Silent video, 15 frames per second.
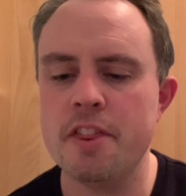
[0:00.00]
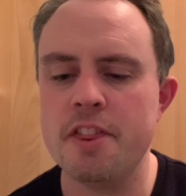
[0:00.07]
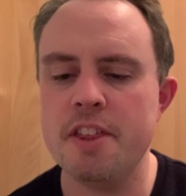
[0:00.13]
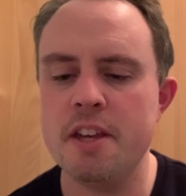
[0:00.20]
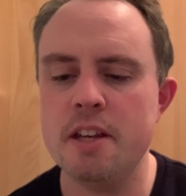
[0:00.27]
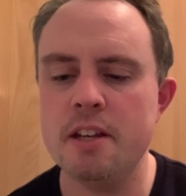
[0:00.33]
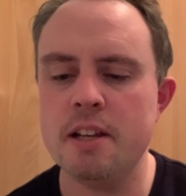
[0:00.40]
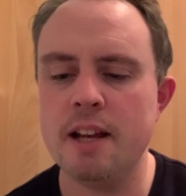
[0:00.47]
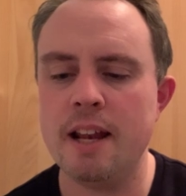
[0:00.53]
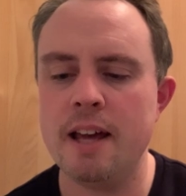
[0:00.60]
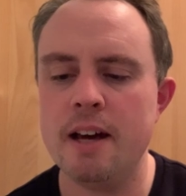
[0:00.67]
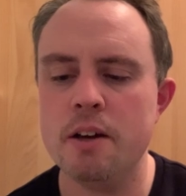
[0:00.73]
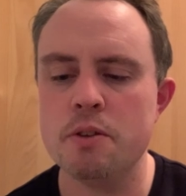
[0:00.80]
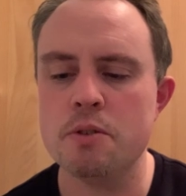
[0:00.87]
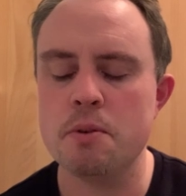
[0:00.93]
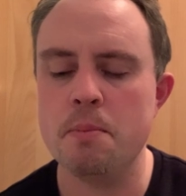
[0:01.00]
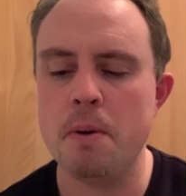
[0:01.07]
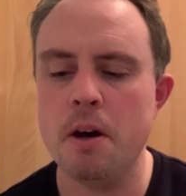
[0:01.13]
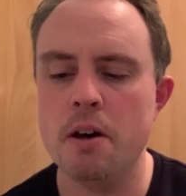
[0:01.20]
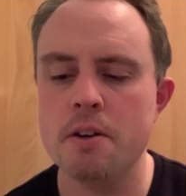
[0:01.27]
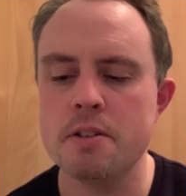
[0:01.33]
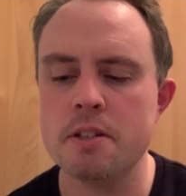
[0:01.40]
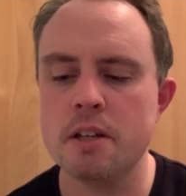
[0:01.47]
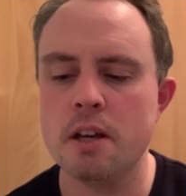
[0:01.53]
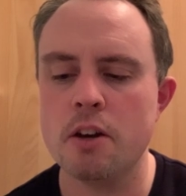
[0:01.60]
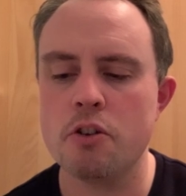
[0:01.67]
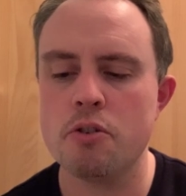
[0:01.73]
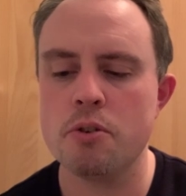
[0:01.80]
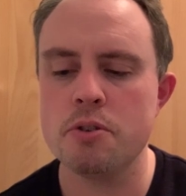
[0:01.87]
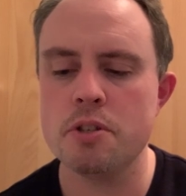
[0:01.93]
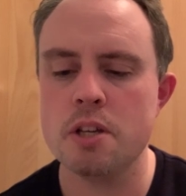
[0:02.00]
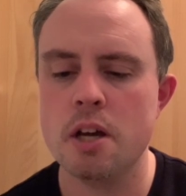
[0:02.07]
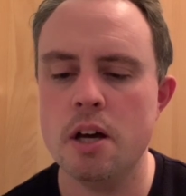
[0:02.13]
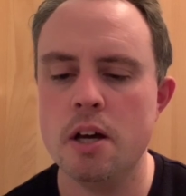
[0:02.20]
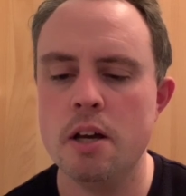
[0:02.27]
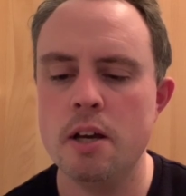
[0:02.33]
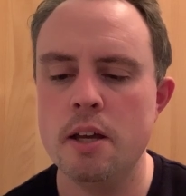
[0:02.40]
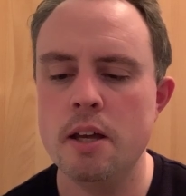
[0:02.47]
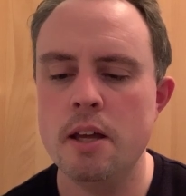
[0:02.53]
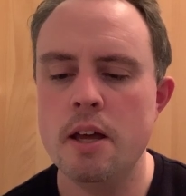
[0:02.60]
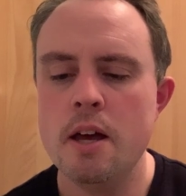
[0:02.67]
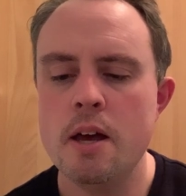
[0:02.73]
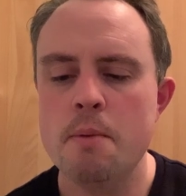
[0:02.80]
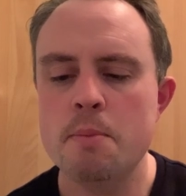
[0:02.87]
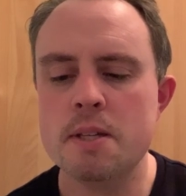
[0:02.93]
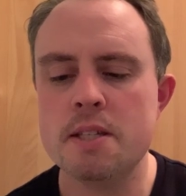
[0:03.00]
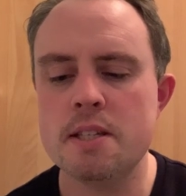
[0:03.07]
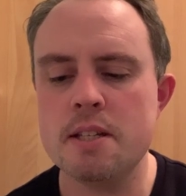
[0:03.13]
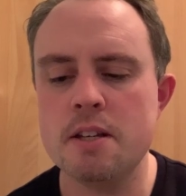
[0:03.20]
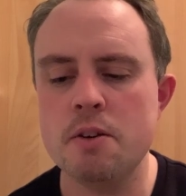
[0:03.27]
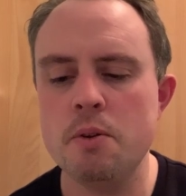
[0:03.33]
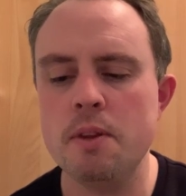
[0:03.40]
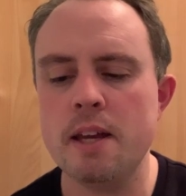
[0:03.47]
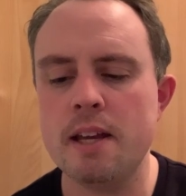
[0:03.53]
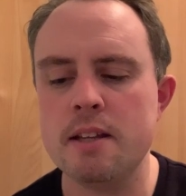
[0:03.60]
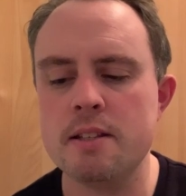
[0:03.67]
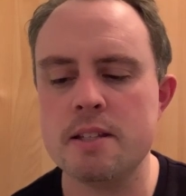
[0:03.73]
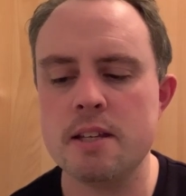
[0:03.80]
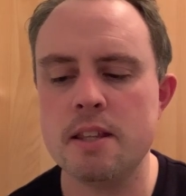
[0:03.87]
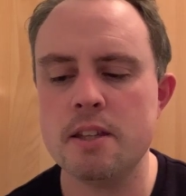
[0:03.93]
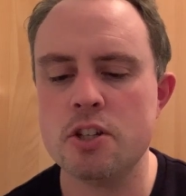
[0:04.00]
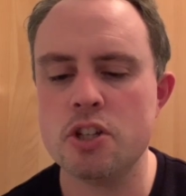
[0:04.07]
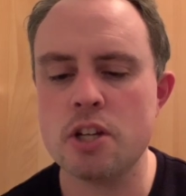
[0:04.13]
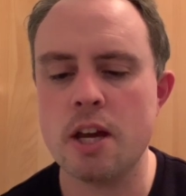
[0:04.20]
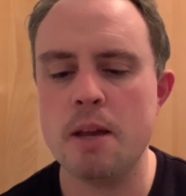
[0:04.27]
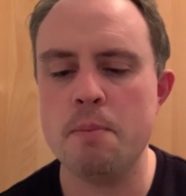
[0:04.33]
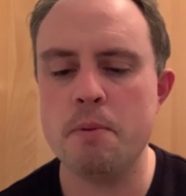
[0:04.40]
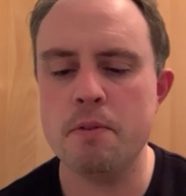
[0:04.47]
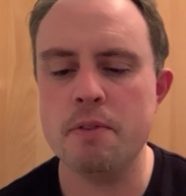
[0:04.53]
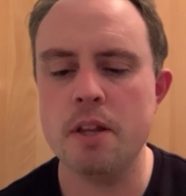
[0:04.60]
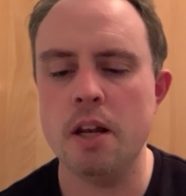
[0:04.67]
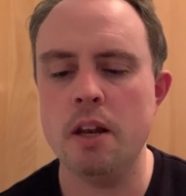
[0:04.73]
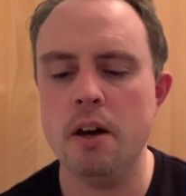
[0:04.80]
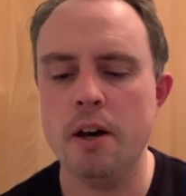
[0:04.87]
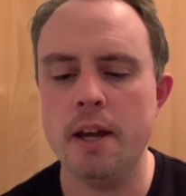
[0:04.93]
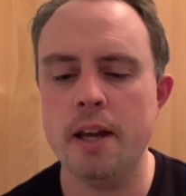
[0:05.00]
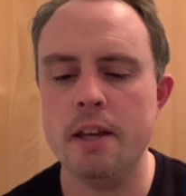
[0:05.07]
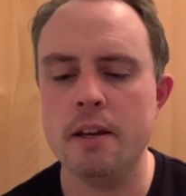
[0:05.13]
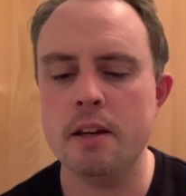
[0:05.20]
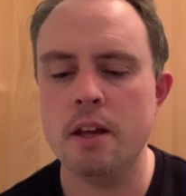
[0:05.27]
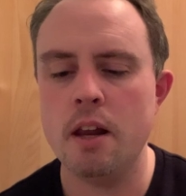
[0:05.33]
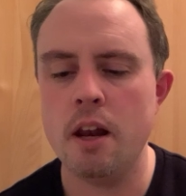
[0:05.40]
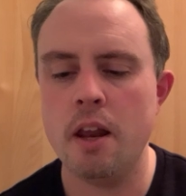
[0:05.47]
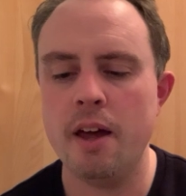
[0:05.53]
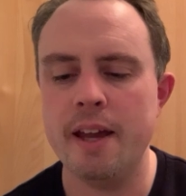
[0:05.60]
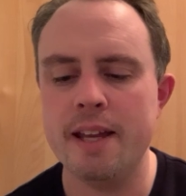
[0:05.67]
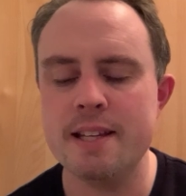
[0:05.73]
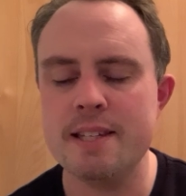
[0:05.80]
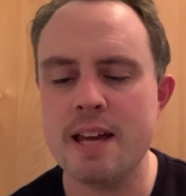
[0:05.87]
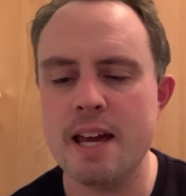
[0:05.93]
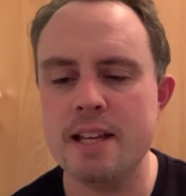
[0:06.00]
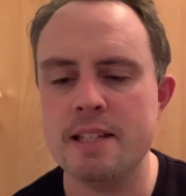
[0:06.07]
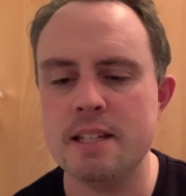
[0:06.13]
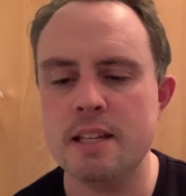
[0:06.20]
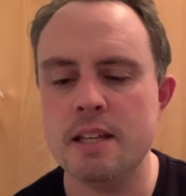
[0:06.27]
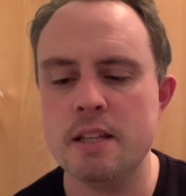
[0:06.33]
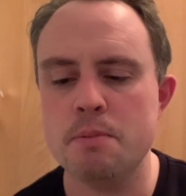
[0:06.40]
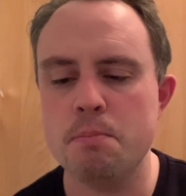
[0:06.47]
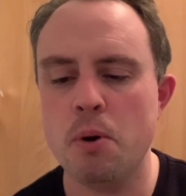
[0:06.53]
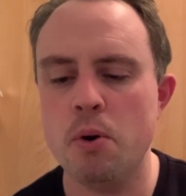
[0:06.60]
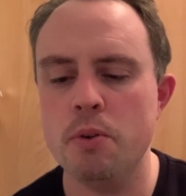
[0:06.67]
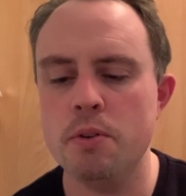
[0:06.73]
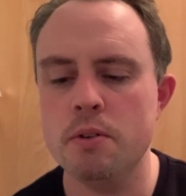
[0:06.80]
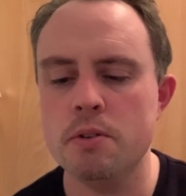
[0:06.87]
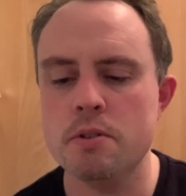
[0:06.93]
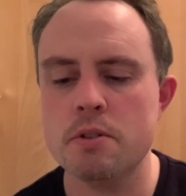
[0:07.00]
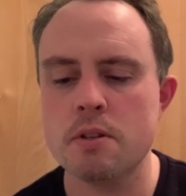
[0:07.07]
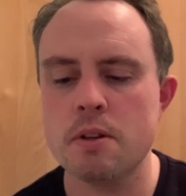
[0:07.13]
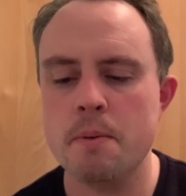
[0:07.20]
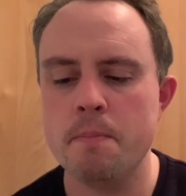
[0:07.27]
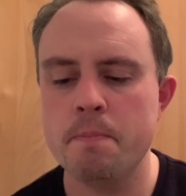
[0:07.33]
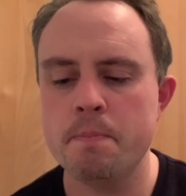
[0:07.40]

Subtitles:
thin clouds were passing across her, but still they could see the shape of the lion lying dead in his ponds.